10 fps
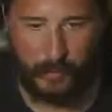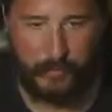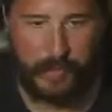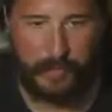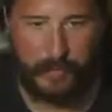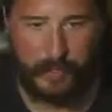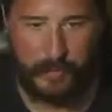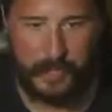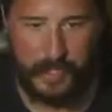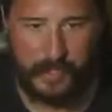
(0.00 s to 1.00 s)
or five
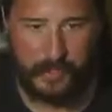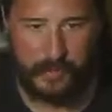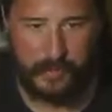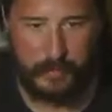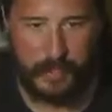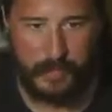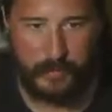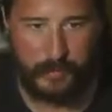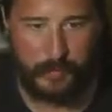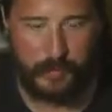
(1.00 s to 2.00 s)
recommendations, but you
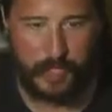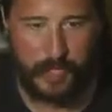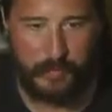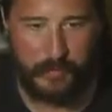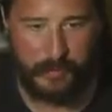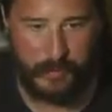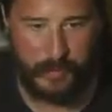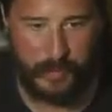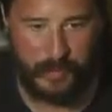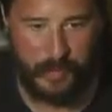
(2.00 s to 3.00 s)
subscribed, you
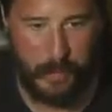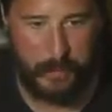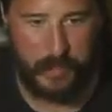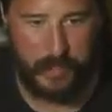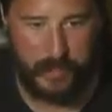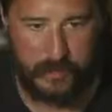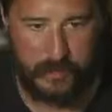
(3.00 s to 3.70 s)
get the top billing.